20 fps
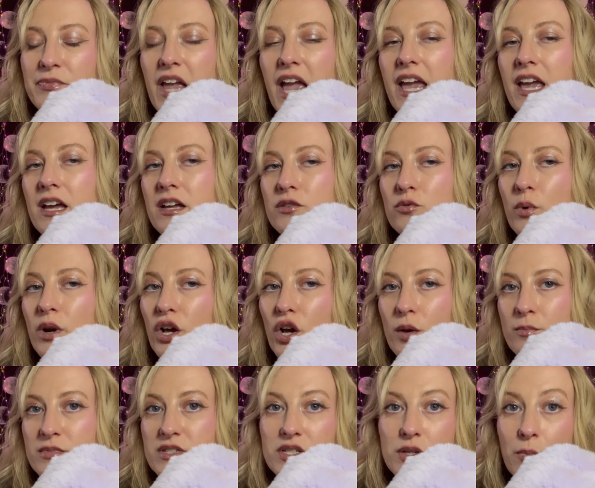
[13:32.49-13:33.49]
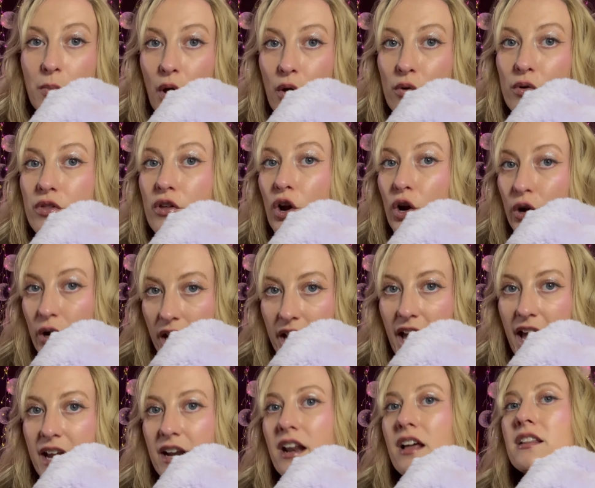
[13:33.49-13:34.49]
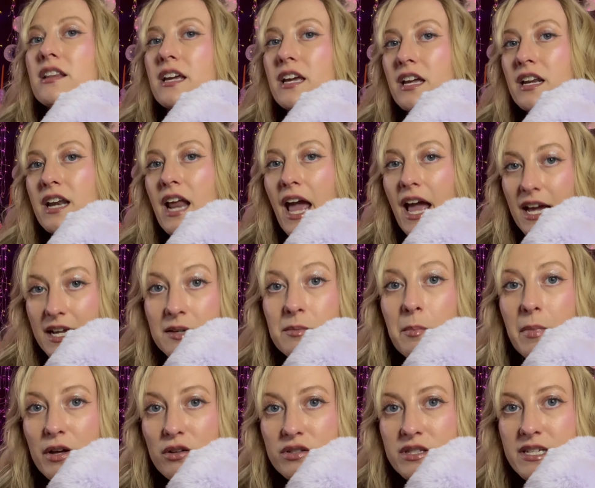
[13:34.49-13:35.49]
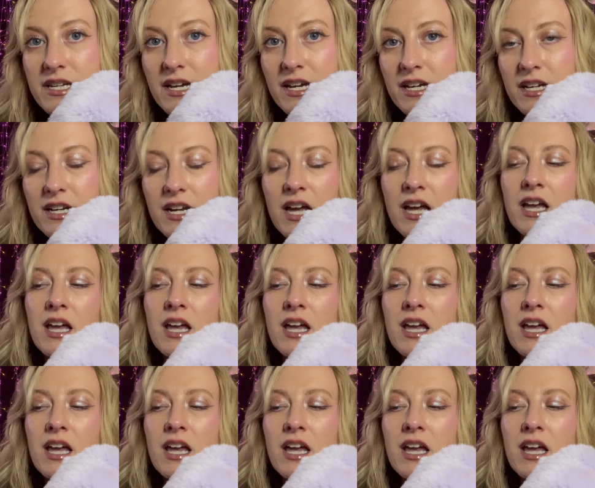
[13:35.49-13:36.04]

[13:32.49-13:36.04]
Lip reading: and when it comes to both Hurricane Helene and Milton,